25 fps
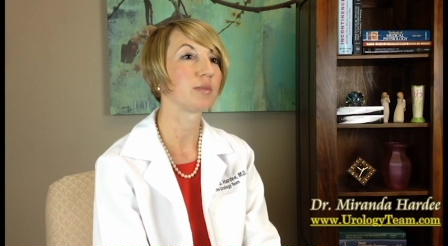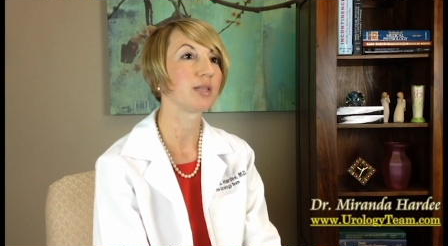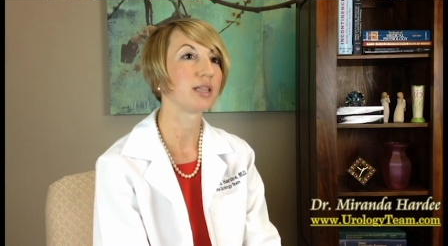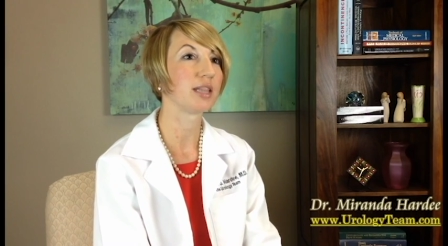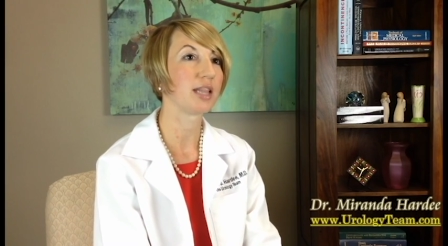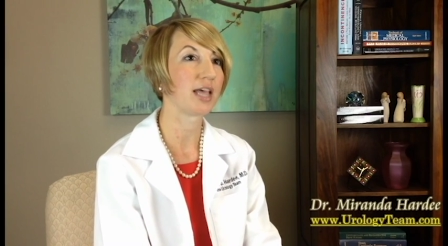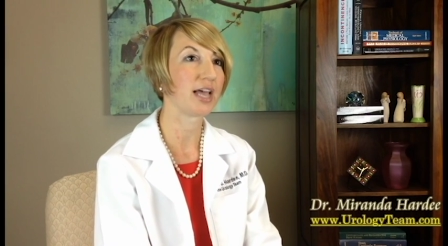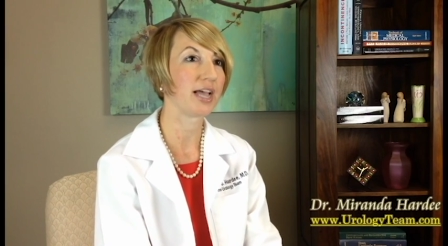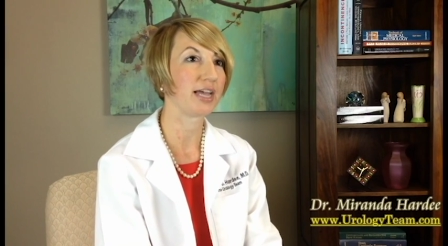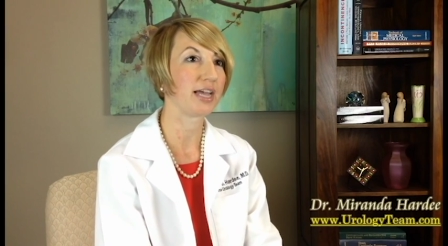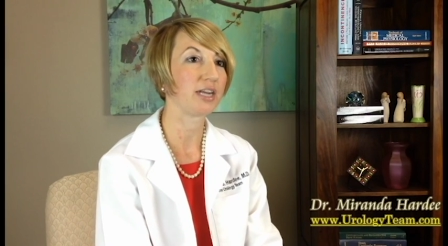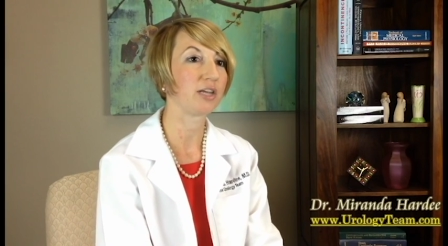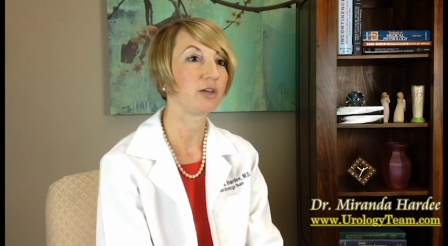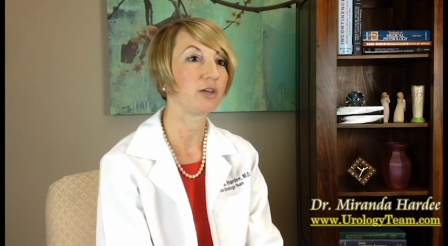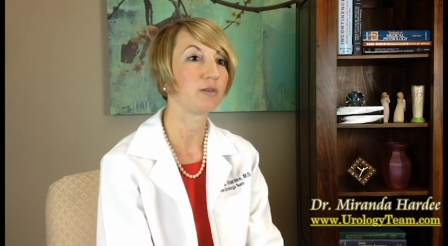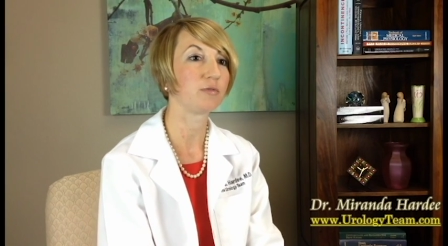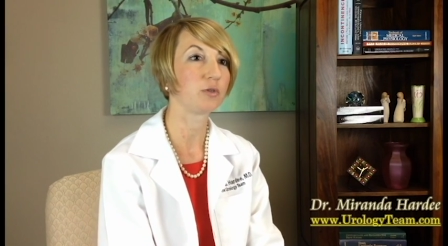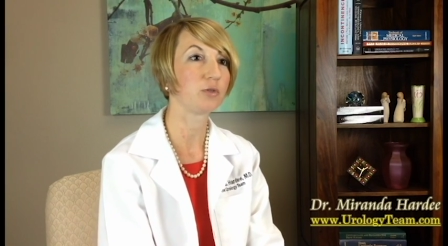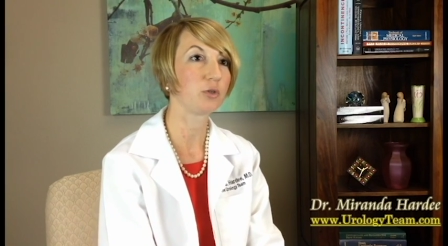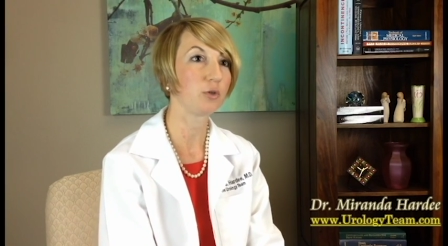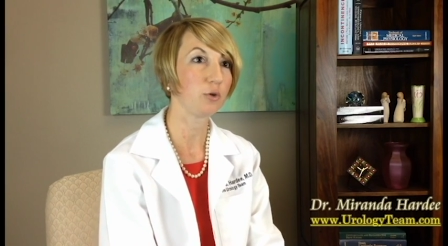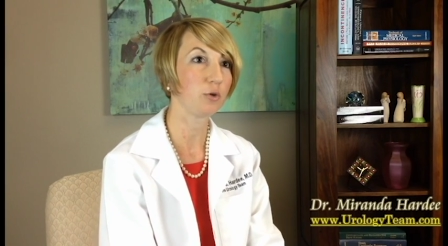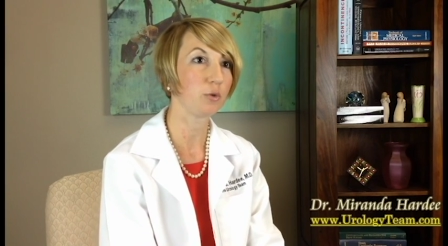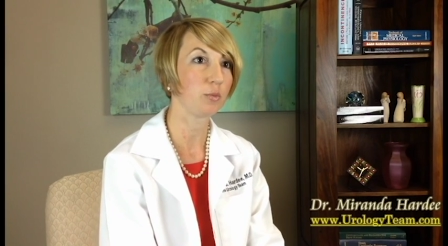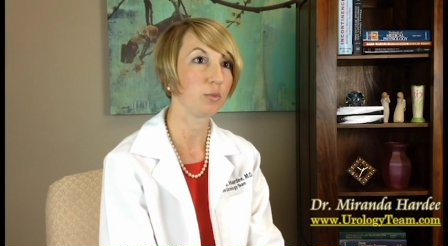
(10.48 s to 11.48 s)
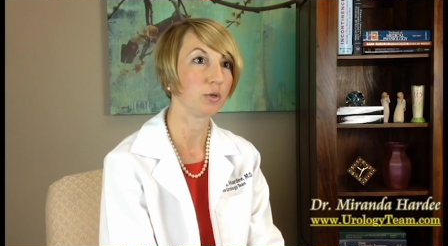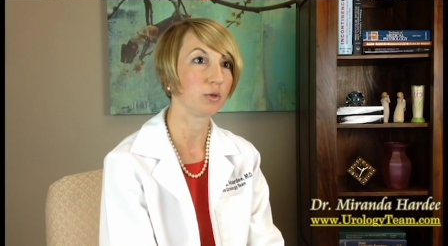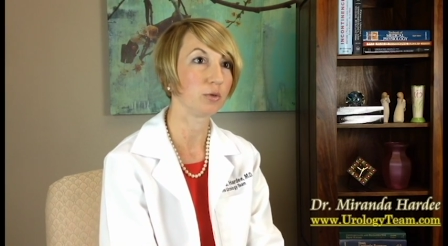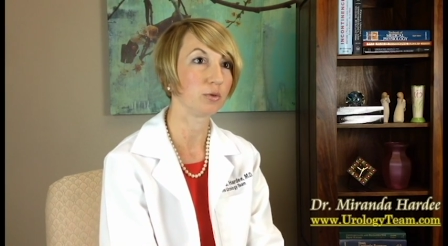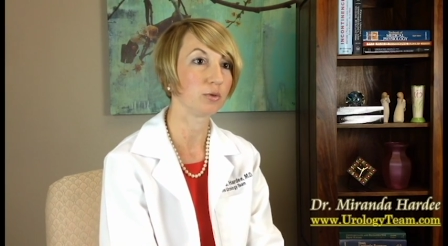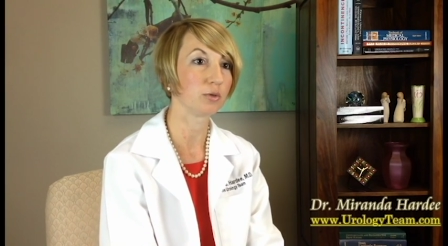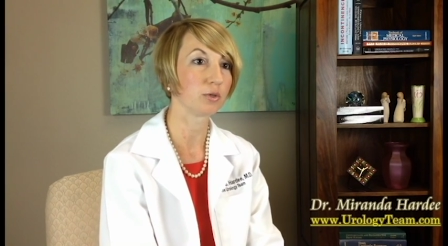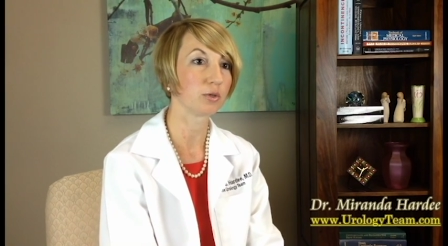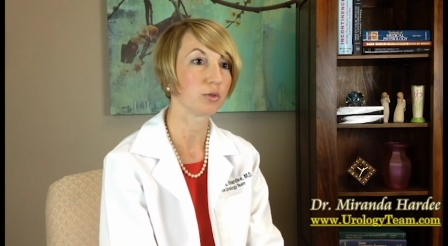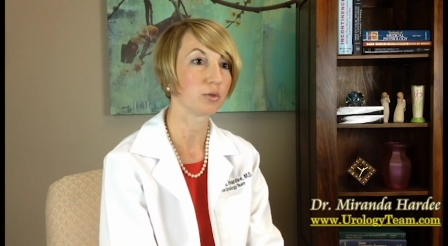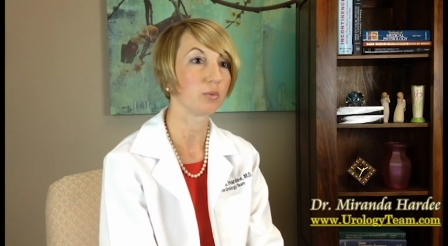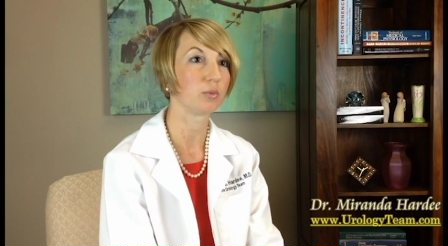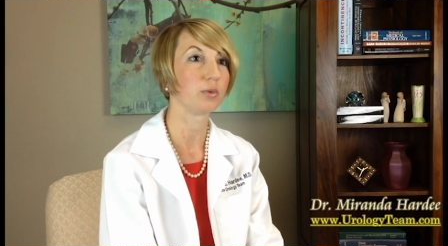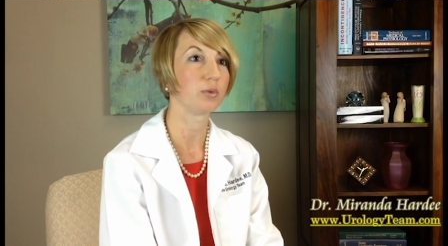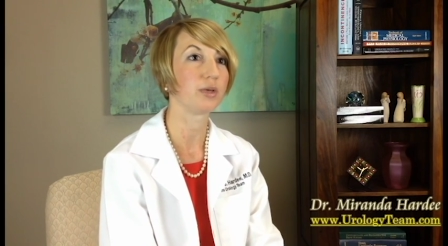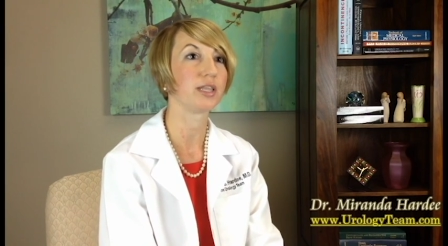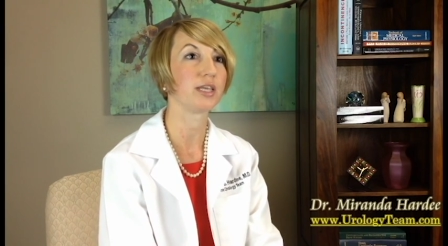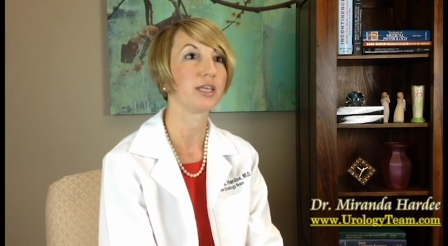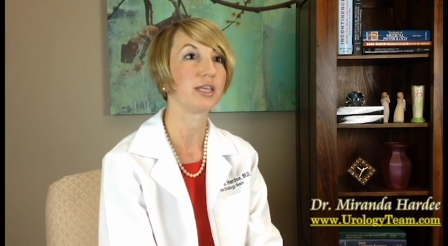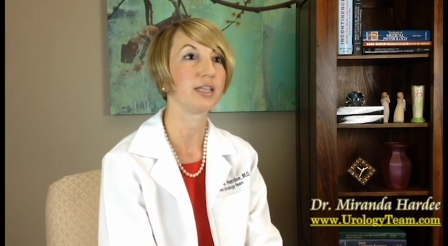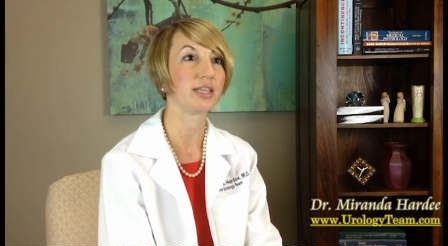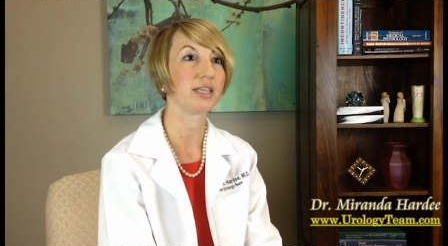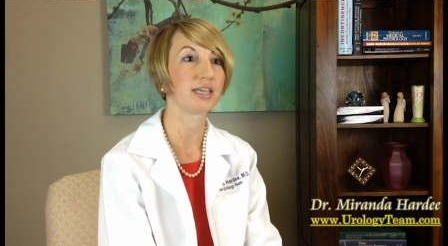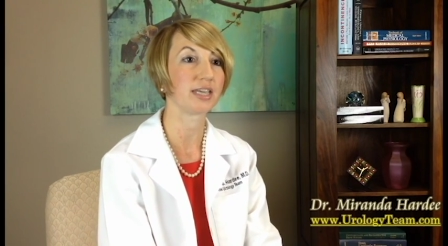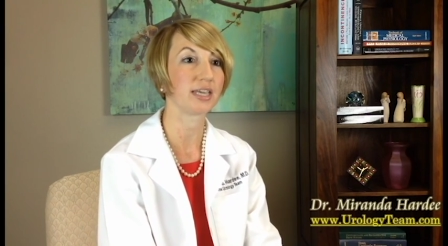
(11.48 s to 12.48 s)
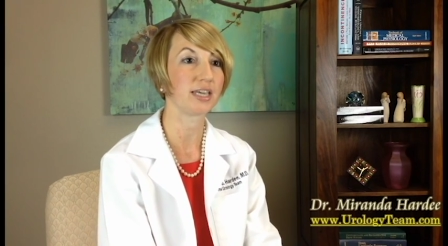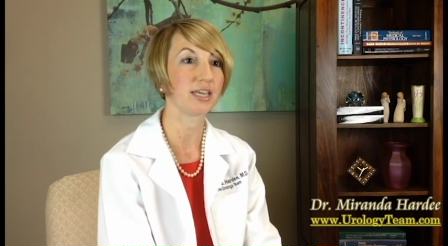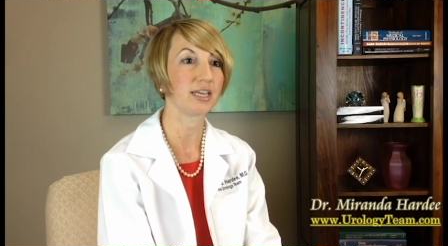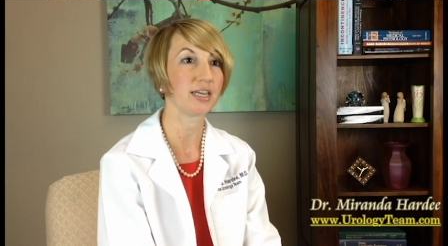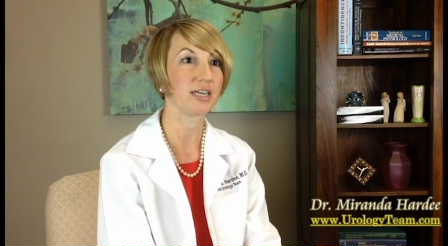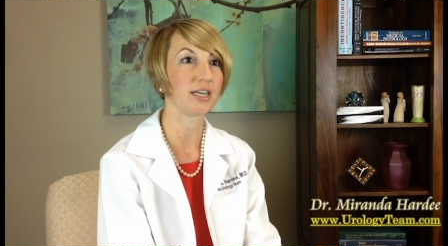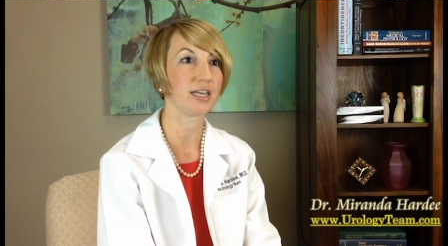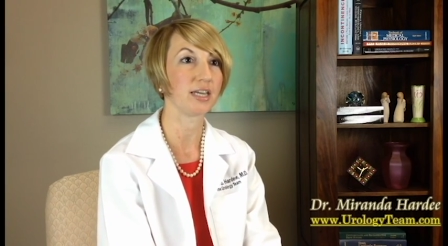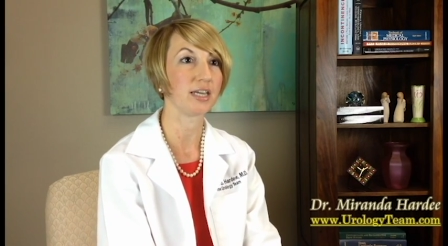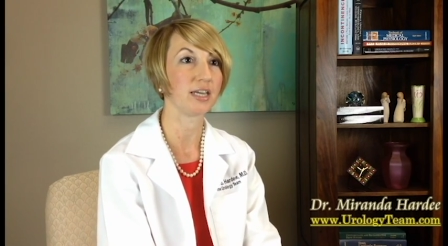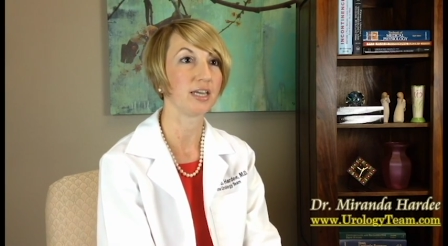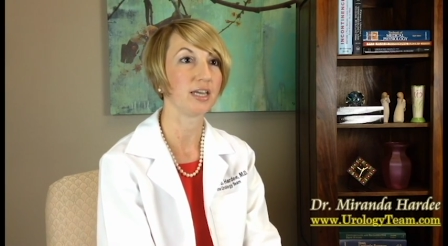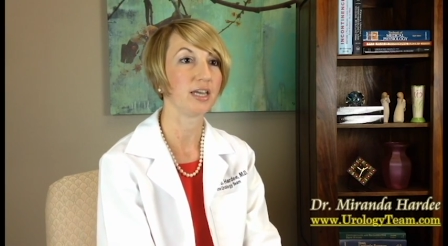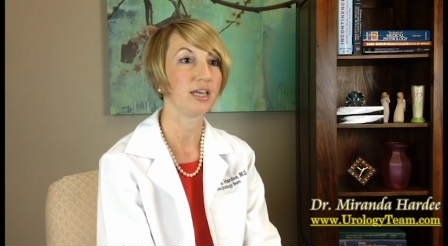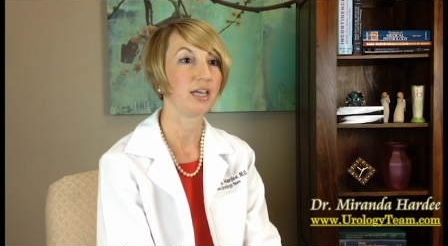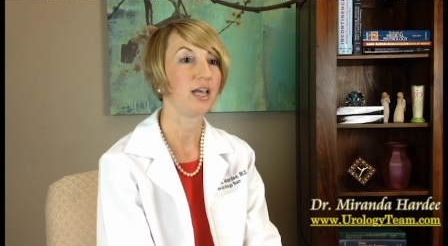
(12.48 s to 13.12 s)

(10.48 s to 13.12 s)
from the lining of tubules within the kidney.